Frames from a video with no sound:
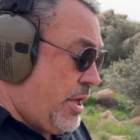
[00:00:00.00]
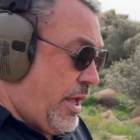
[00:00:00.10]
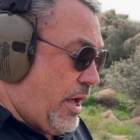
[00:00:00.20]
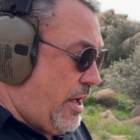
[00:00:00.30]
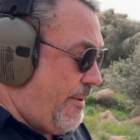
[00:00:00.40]

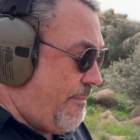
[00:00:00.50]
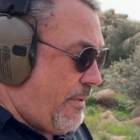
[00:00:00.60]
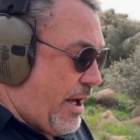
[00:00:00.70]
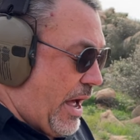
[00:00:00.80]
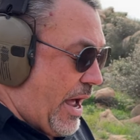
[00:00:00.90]

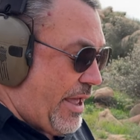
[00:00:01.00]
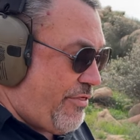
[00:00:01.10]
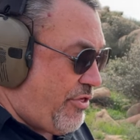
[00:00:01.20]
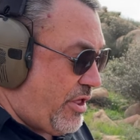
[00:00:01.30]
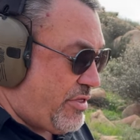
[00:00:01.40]
I
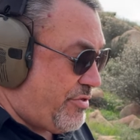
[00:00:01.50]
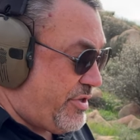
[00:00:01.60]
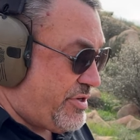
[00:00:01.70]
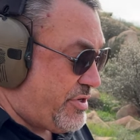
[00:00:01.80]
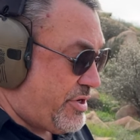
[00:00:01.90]
think that
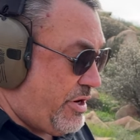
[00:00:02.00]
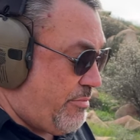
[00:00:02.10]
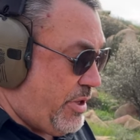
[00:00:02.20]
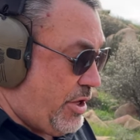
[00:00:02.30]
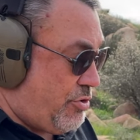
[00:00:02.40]
this is going to
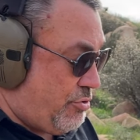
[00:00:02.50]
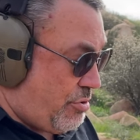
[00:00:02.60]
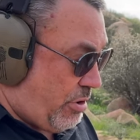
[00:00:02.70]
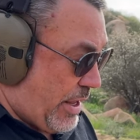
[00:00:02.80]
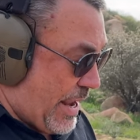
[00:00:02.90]
be a new
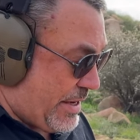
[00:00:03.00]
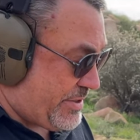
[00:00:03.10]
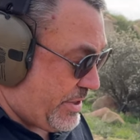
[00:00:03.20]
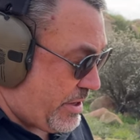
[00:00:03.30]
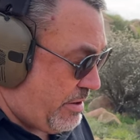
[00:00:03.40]

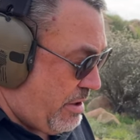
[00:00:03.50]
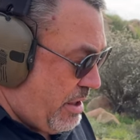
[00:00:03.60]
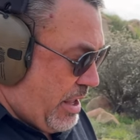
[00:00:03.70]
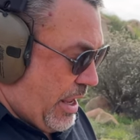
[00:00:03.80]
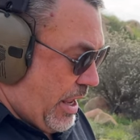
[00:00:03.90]
classic,
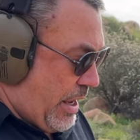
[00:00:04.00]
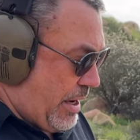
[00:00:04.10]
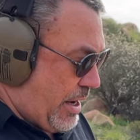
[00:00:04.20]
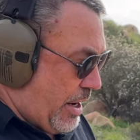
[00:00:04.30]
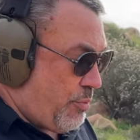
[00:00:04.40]

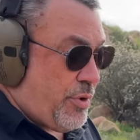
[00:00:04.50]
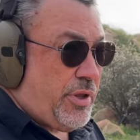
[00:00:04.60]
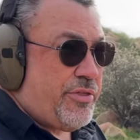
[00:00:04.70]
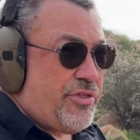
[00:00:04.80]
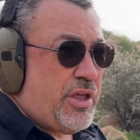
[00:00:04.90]
and I
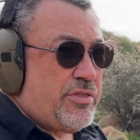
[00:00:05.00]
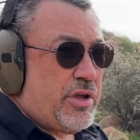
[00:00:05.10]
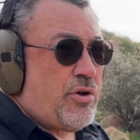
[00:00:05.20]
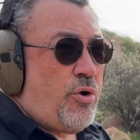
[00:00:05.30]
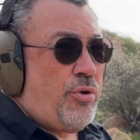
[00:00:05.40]
really think
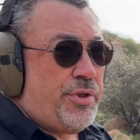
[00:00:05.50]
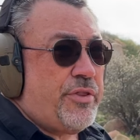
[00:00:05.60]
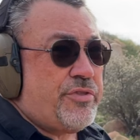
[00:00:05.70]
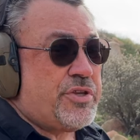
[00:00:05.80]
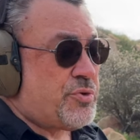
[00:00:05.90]
that Colt
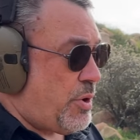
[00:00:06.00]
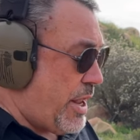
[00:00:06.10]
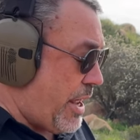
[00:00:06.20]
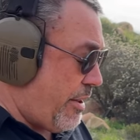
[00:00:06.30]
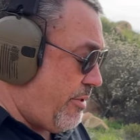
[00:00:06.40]
hit this
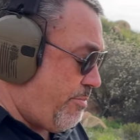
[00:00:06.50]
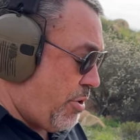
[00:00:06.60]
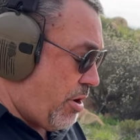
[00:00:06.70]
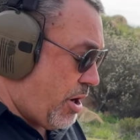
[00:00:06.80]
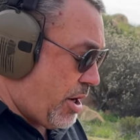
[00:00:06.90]
one out of the
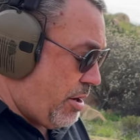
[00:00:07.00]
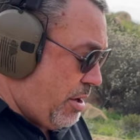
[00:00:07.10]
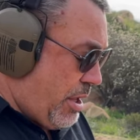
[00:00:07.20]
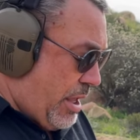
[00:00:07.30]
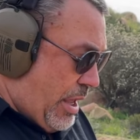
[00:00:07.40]
park.
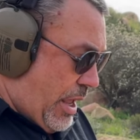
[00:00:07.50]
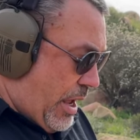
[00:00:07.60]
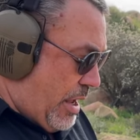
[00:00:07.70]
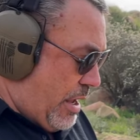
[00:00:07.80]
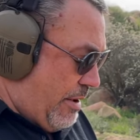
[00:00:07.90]

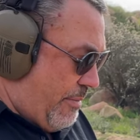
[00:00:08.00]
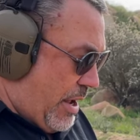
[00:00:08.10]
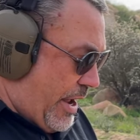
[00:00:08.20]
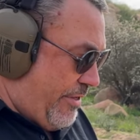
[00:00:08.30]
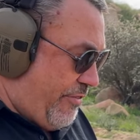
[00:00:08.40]

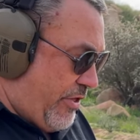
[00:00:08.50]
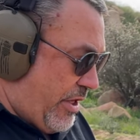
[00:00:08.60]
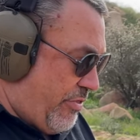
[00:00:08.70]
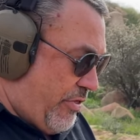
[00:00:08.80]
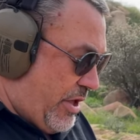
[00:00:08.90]
I
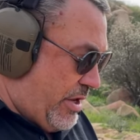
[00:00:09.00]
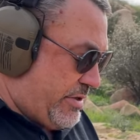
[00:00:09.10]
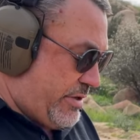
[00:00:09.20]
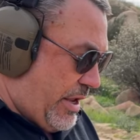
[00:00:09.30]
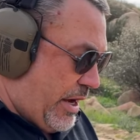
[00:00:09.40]
think
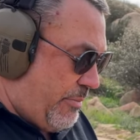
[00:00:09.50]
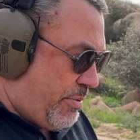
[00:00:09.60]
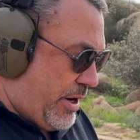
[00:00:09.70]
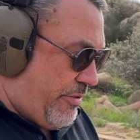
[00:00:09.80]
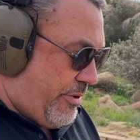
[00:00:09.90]
that
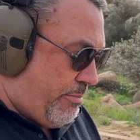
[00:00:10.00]
anybody that